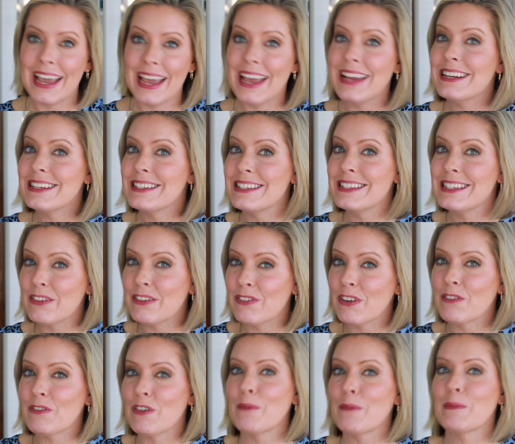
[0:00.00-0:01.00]
It is
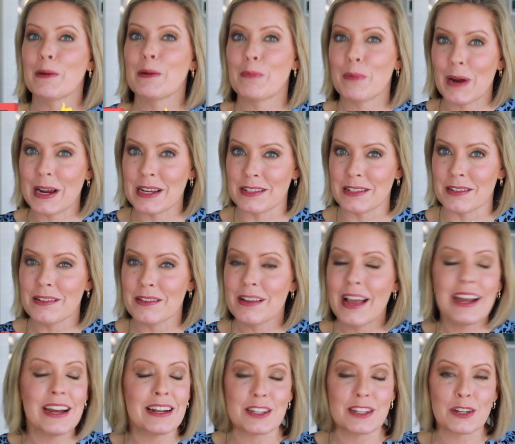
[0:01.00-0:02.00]
different from an appraisal,
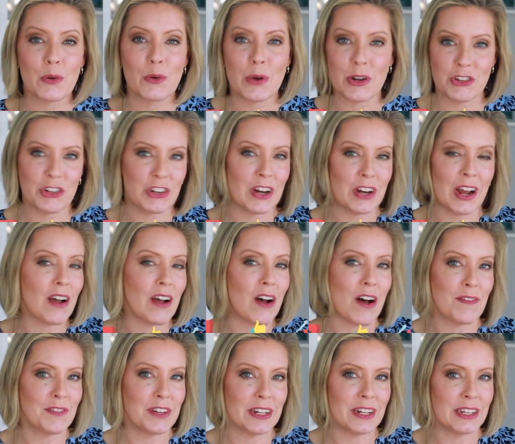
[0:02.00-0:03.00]
and it's a question I
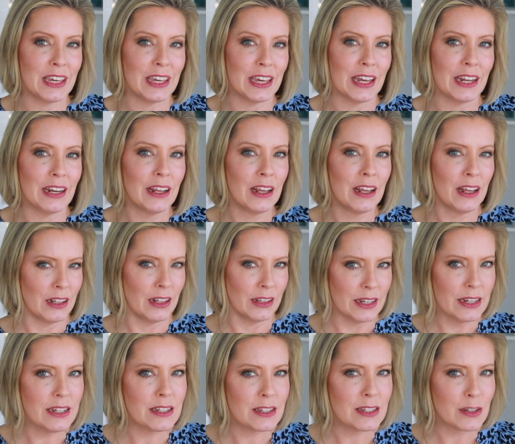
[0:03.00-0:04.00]
often get.
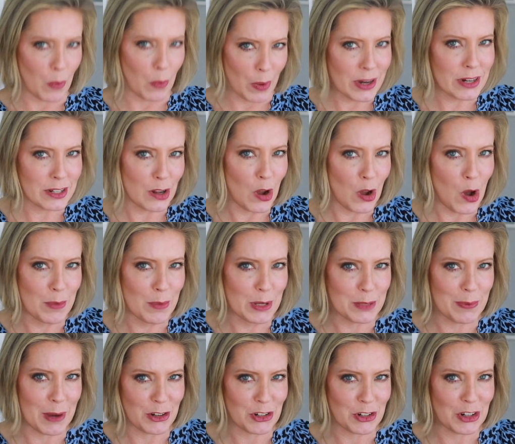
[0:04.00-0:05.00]
Liz, what is a home
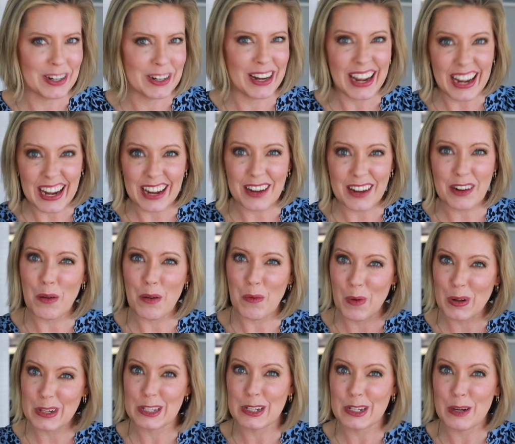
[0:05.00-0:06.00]
inspection and
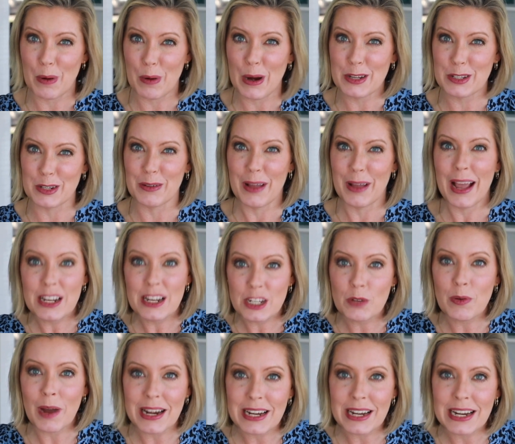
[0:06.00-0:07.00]
what's an appraisal? And
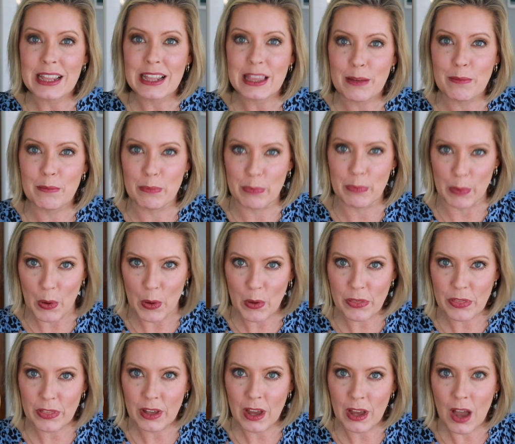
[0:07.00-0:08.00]
do I need them
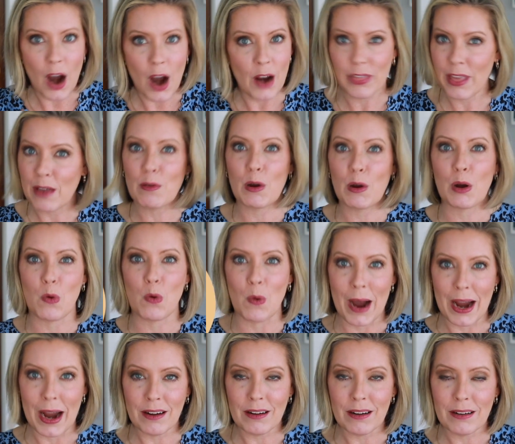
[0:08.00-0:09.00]
both? Are they
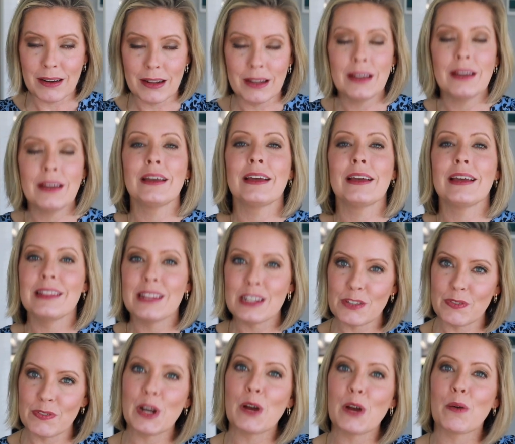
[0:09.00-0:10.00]
required? In
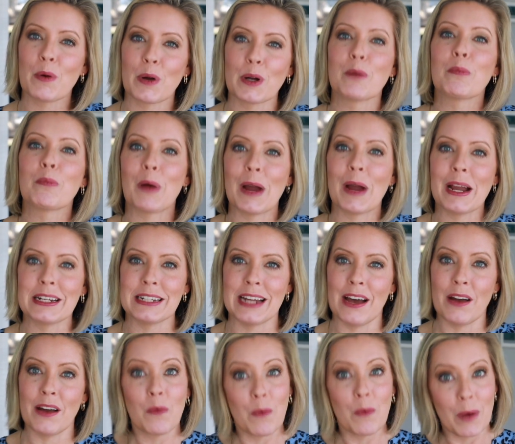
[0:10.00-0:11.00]
this video, we're going to break
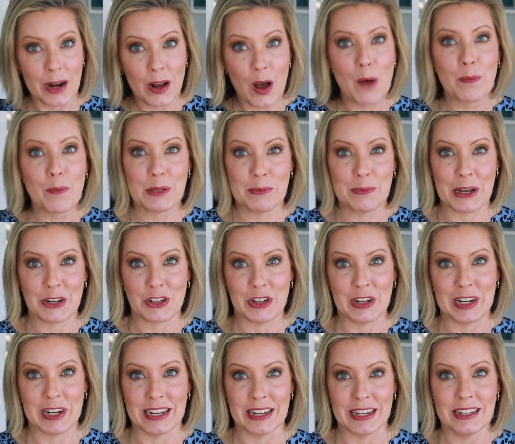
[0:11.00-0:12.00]
down what a home inspection
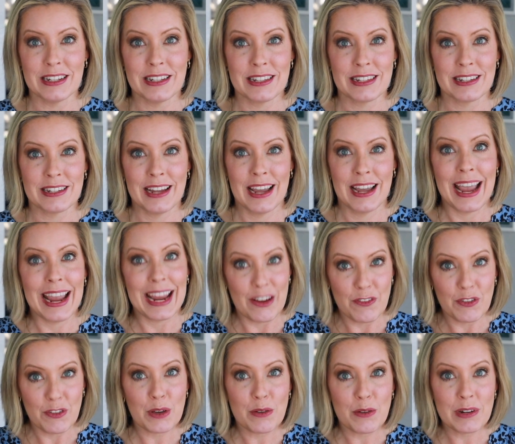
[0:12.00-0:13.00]
is,
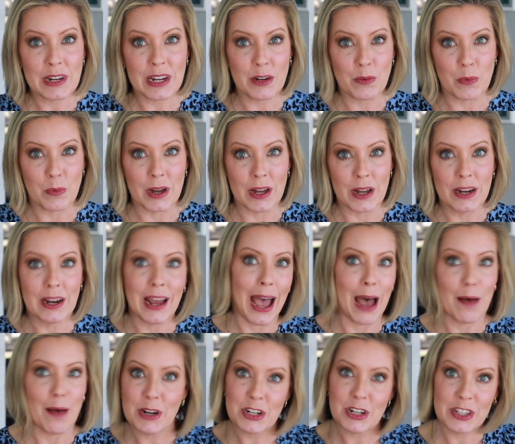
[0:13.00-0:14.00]
if you need one,
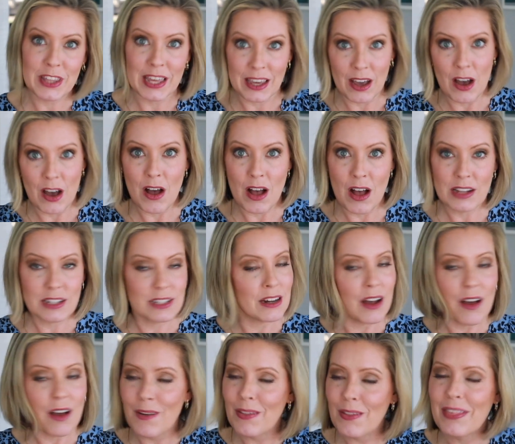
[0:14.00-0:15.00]
how much they cost,
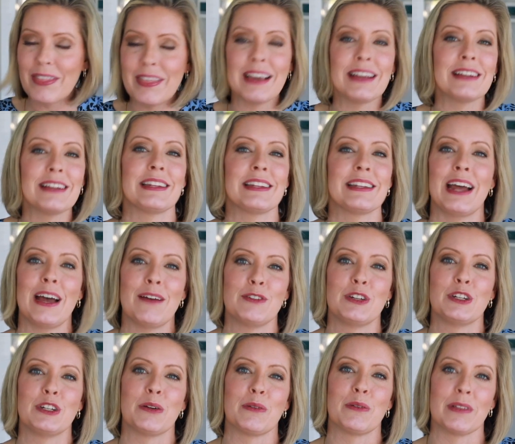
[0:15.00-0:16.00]
all the things that have to
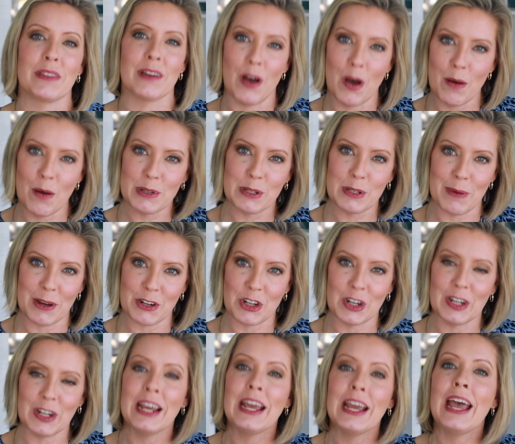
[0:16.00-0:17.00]
do with a home
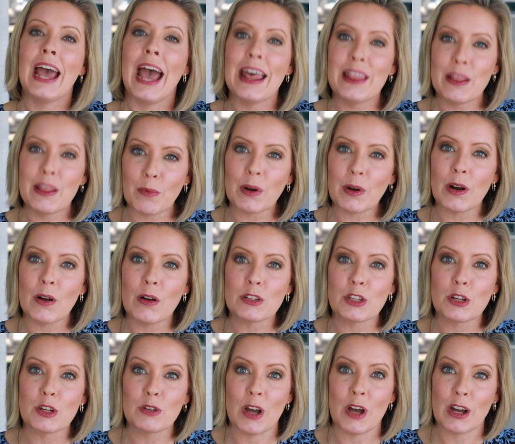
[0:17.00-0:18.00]
inspection. And then we're going to
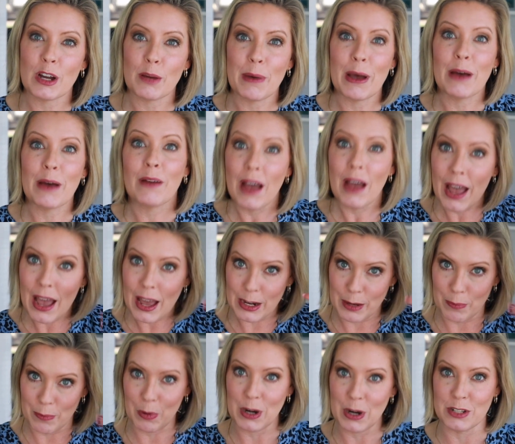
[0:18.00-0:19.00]
also talk about an
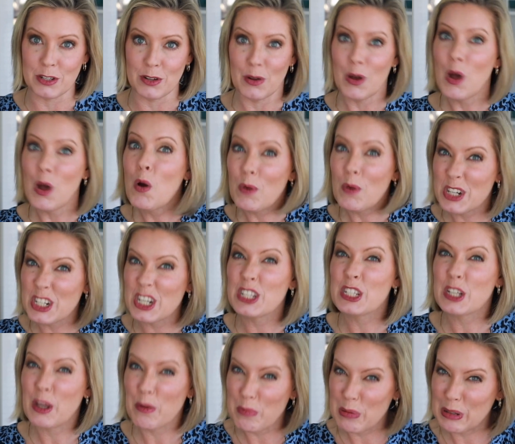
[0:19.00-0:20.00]
appraisal, which is
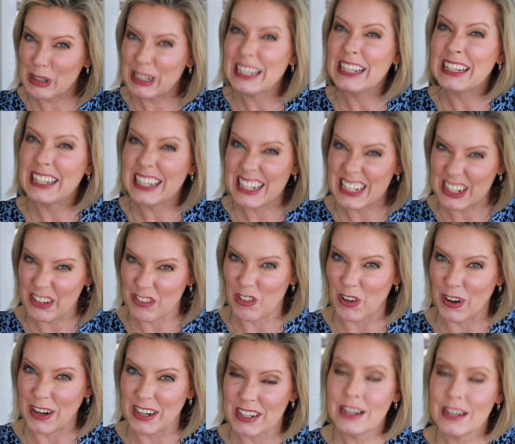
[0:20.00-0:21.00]
completely
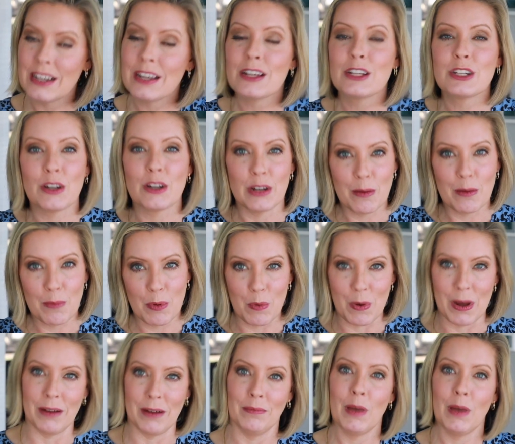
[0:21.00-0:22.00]
different. So number
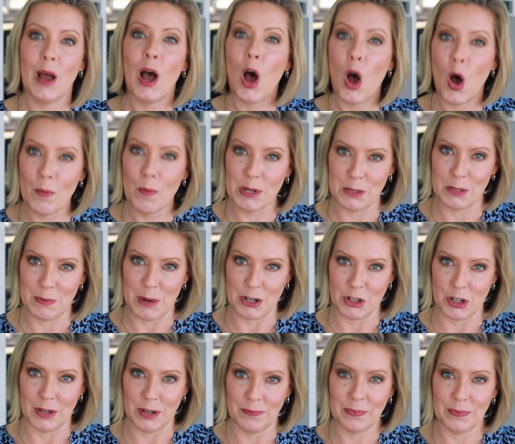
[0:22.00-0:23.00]
one, home
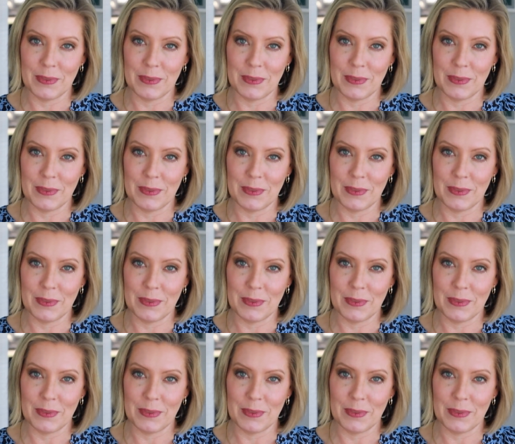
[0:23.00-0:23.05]
inspection.